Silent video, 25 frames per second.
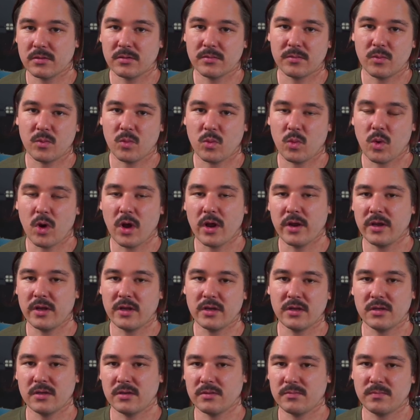one
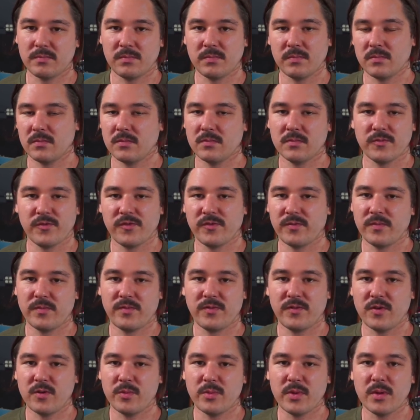and a
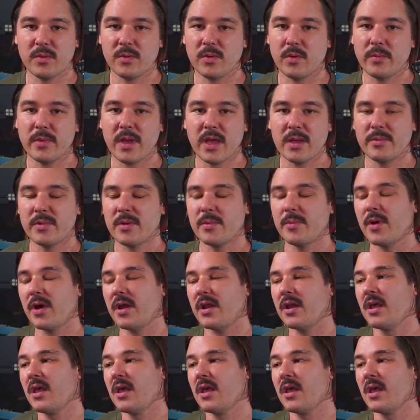few people maybe, but